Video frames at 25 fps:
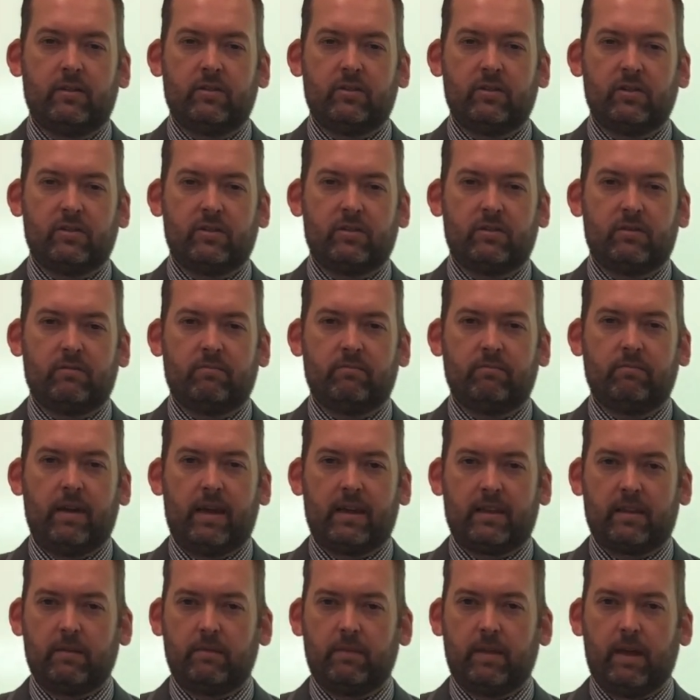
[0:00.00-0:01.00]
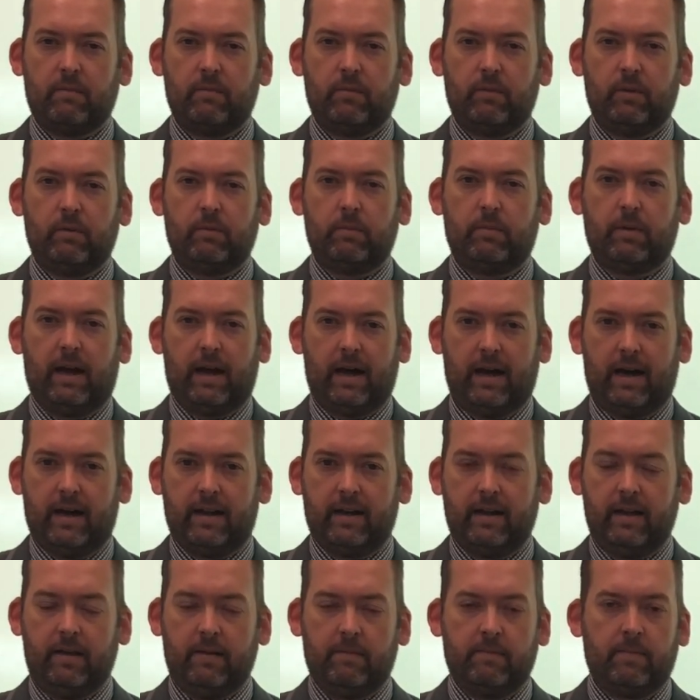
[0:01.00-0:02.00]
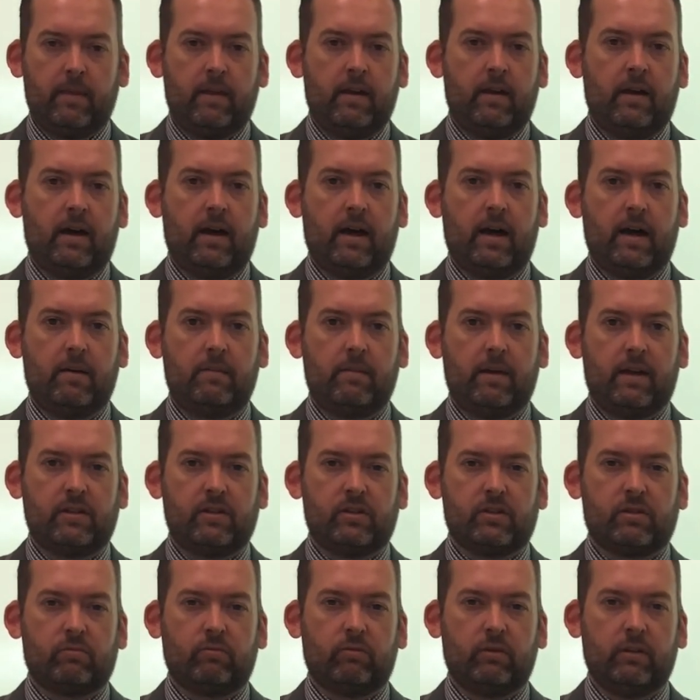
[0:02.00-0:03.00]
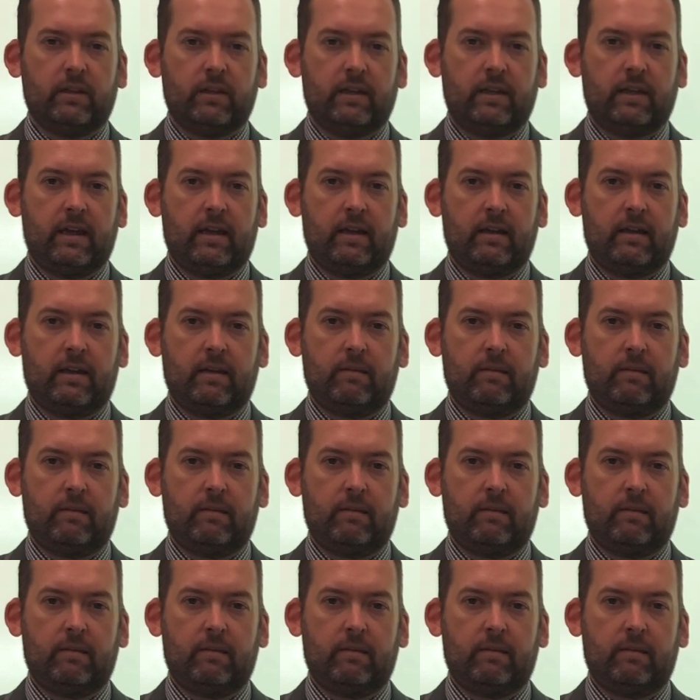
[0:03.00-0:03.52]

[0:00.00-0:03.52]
just make them that little bit harder and just really